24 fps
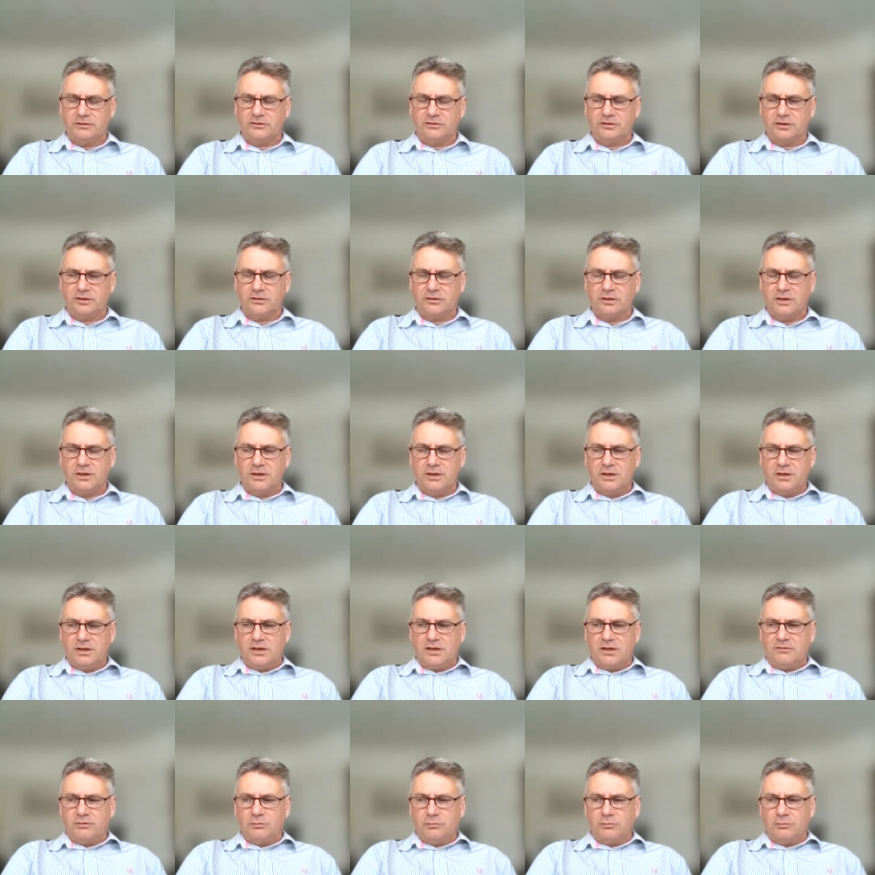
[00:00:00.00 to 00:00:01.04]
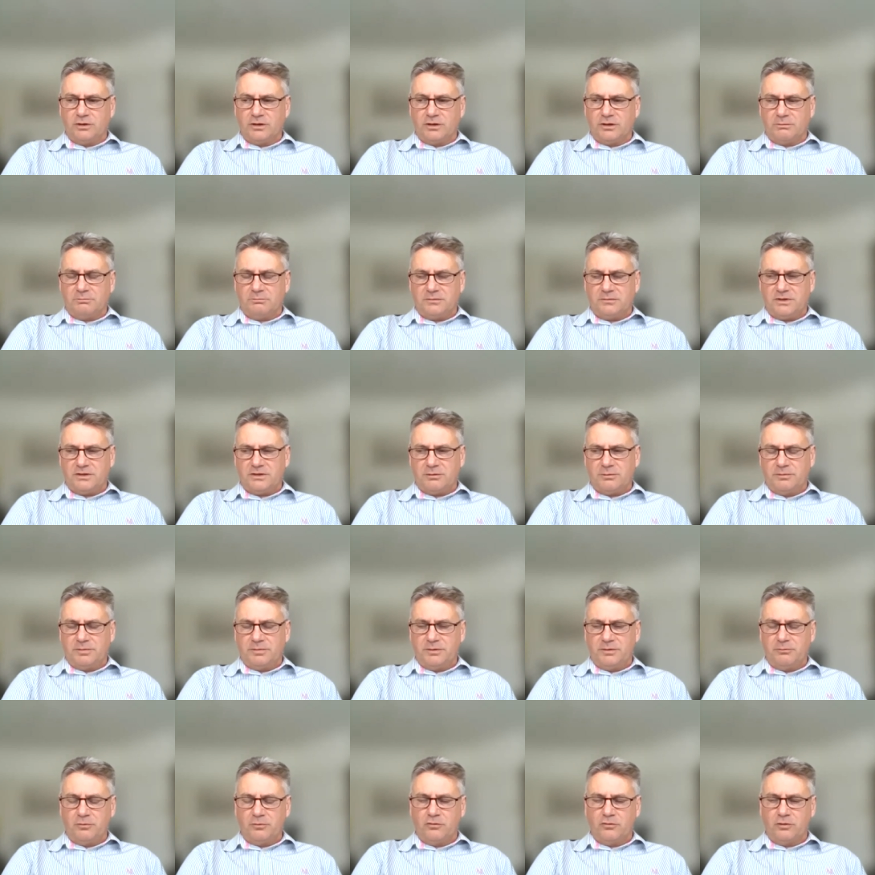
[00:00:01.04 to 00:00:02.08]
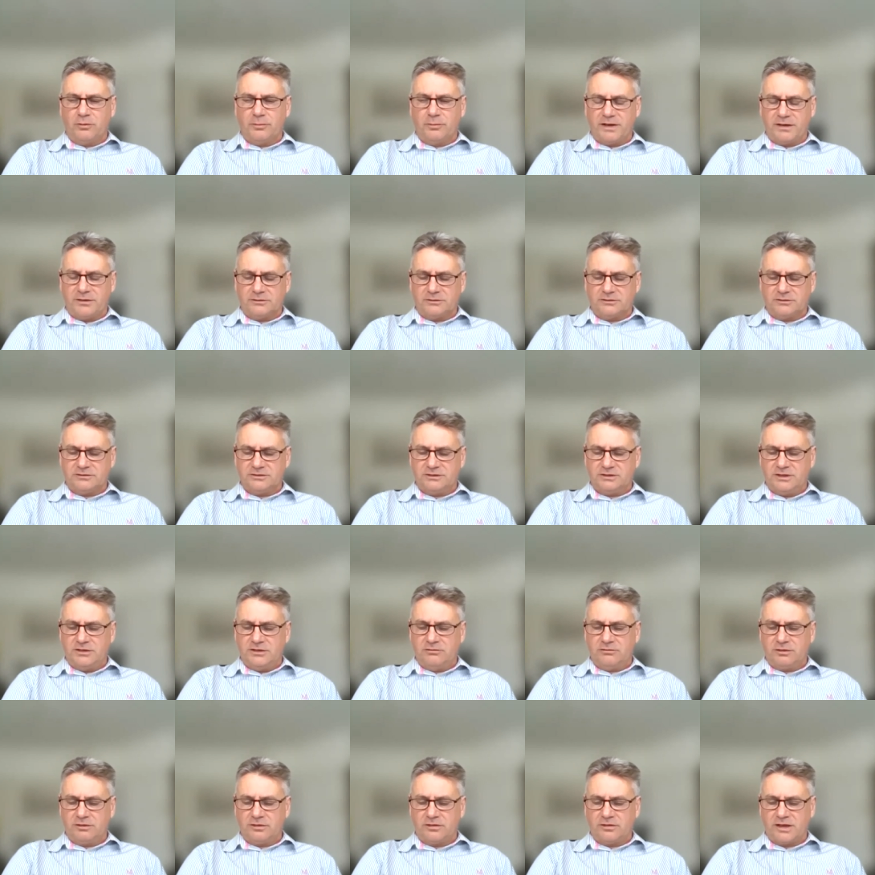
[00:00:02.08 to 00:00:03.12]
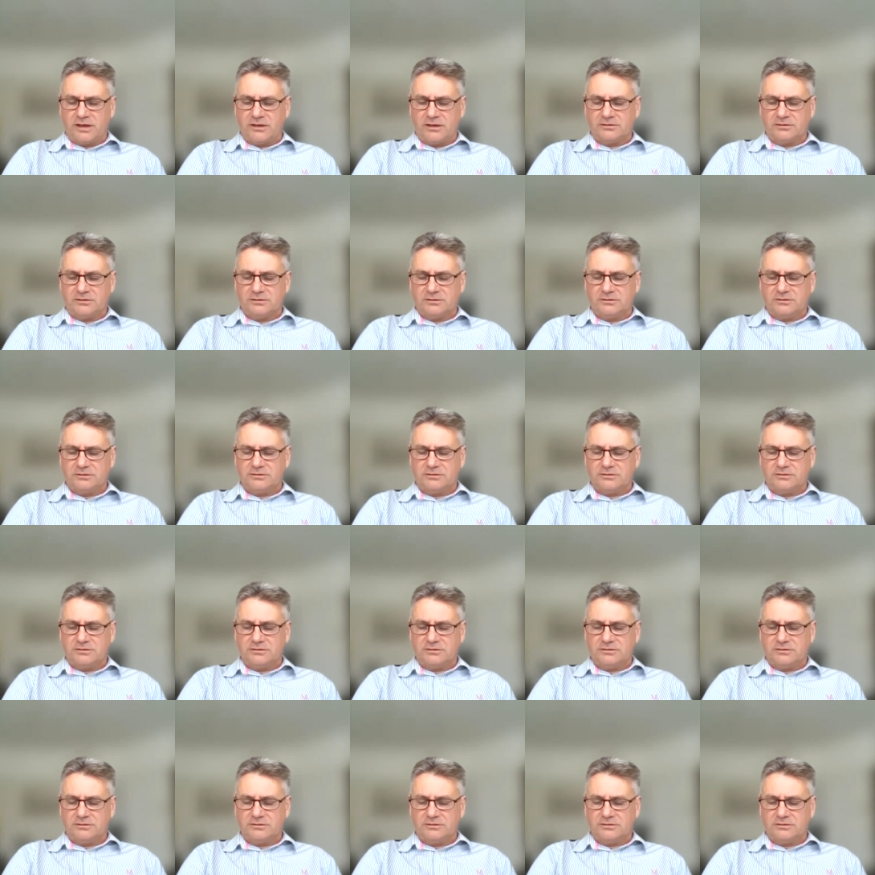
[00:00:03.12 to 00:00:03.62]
So if you want to hear a bit more about either of that